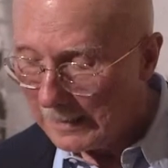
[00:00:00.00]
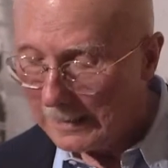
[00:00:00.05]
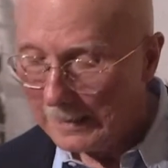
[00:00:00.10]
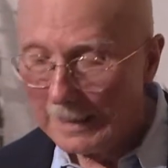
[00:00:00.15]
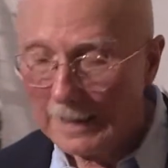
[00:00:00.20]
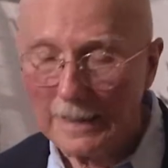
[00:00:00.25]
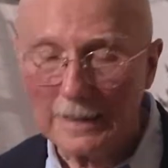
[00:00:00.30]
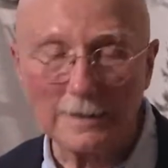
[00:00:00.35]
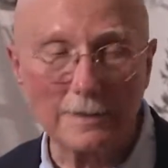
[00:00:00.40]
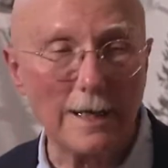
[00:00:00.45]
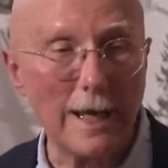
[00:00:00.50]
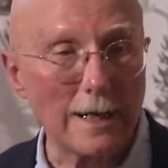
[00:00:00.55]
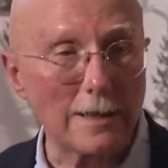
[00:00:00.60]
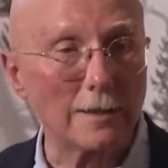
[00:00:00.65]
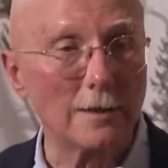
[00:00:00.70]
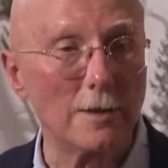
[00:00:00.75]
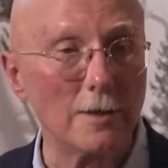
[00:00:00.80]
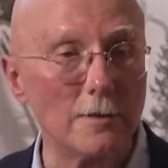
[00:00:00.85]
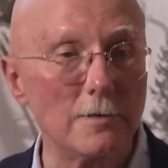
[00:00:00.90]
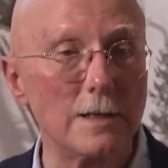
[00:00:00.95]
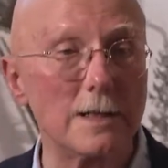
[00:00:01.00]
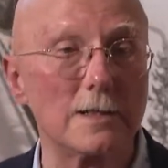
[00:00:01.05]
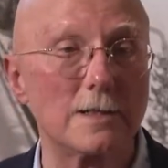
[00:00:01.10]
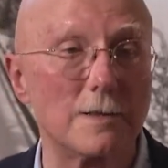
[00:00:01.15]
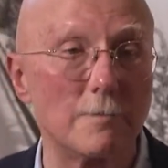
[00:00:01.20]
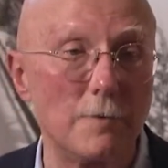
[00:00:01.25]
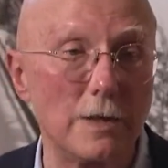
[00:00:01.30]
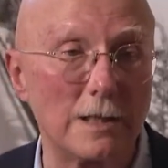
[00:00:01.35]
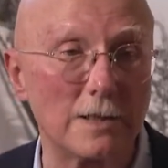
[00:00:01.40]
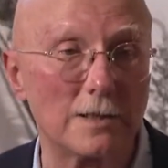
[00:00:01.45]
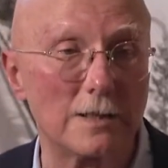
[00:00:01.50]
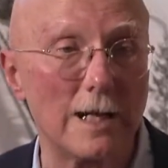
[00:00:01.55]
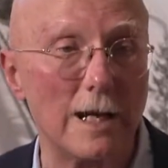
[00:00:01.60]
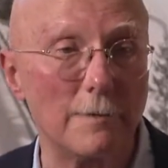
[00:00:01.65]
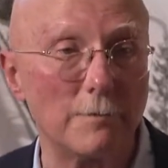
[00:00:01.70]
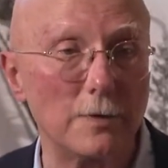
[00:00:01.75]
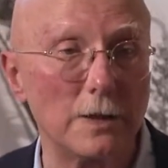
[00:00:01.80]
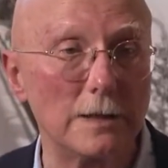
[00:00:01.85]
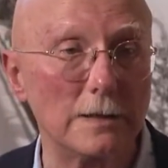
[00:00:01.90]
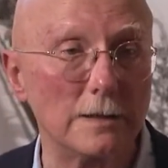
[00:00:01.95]
uh, that alone is a big
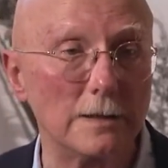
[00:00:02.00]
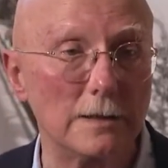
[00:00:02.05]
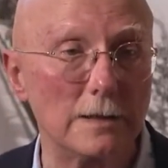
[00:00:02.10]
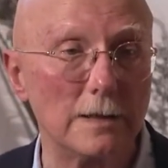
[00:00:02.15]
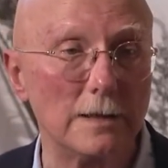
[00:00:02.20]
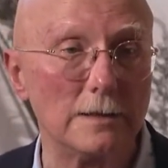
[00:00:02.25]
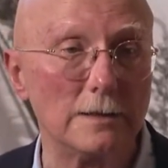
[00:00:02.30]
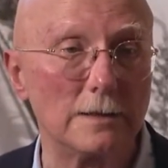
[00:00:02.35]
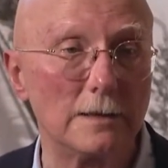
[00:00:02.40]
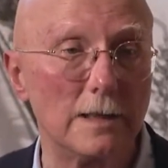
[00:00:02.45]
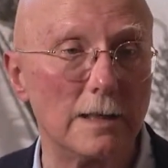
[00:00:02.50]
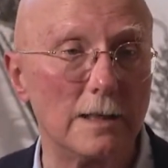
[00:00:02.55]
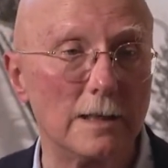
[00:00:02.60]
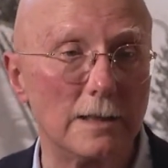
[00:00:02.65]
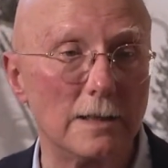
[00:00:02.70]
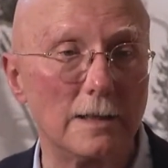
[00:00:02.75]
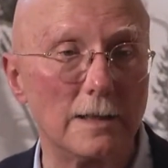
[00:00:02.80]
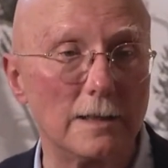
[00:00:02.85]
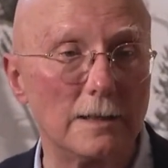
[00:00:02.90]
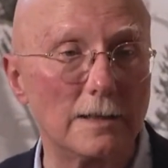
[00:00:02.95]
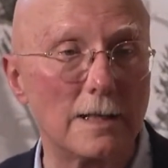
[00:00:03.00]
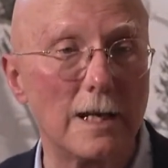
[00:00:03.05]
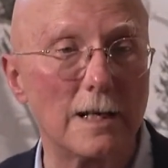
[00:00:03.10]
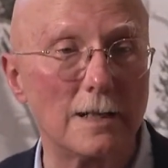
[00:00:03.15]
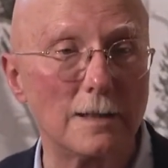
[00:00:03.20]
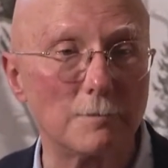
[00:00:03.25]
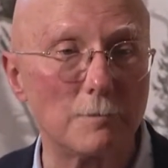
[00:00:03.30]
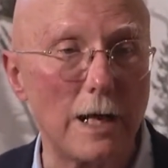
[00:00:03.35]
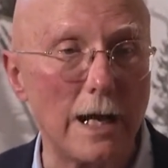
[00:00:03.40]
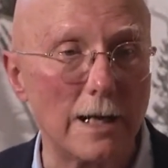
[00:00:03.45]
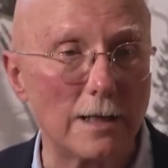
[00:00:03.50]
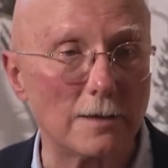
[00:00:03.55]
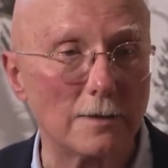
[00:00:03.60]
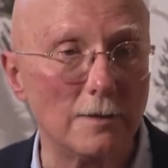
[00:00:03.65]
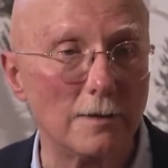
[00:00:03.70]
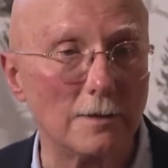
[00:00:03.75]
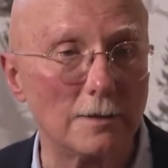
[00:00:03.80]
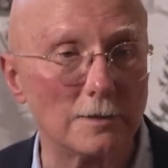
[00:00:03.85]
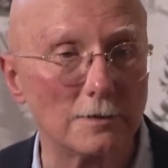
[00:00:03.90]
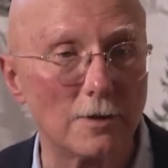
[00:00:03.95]
step in, in, uh, in cutting back
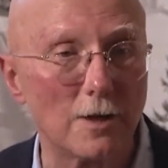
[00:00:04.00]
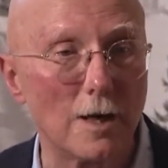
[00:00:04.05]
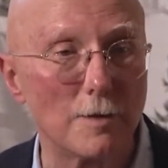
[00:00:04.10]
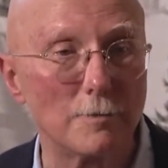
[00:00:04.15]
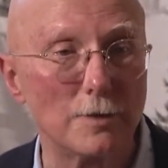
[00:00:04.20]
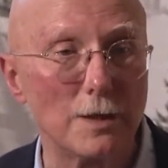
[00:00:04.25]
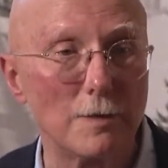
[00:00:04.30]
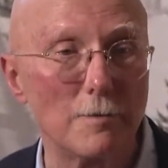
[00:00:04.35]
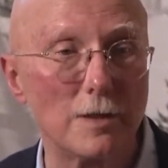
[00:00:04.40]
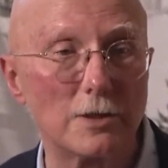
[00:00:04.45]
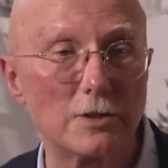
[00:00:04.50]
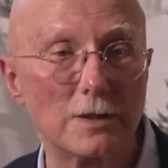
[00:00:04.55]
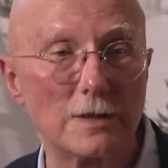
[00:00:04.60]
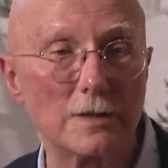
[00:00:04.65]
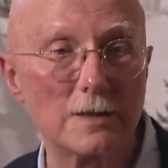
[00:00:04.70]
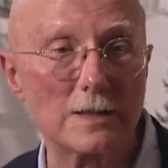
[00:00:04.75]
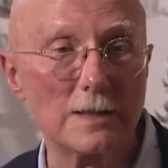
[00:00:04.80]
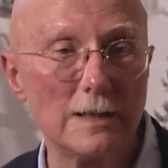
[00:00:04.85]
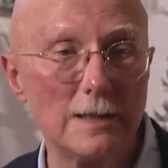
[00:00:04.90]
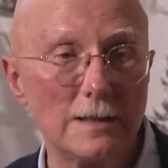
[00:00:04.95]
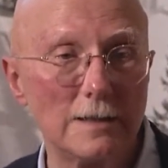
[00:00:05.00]
on carbon emissions.